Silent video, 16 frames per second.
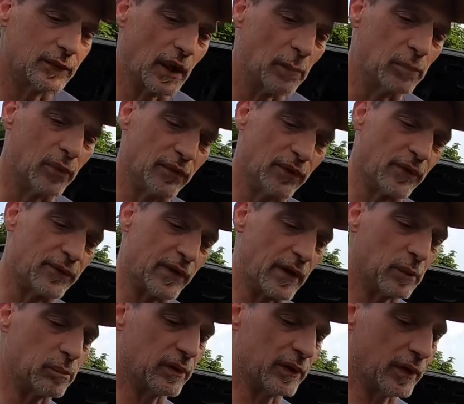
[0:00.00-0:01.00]
when I pulled the
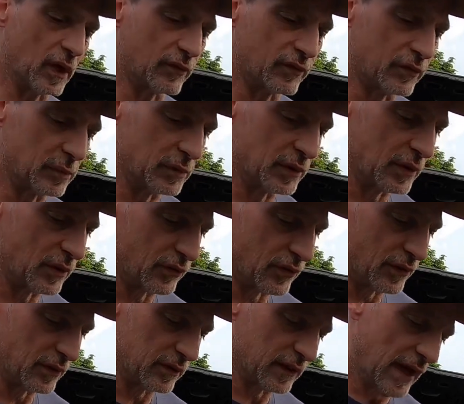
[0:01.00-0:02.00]
throttle plate off of it because the